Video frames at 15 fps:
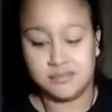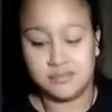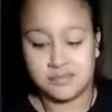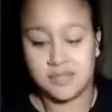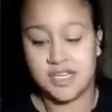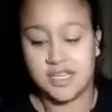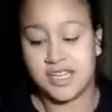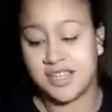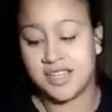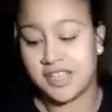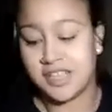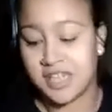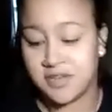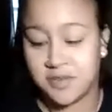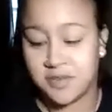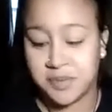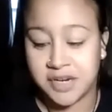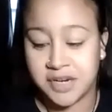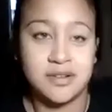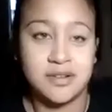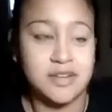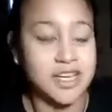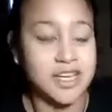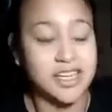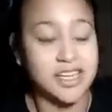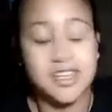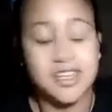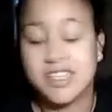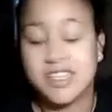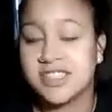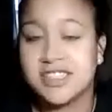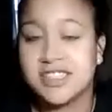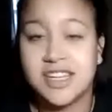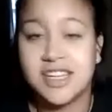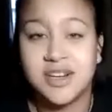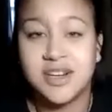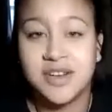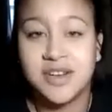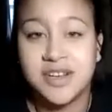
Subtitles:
yeah, I think everybody else that had, like,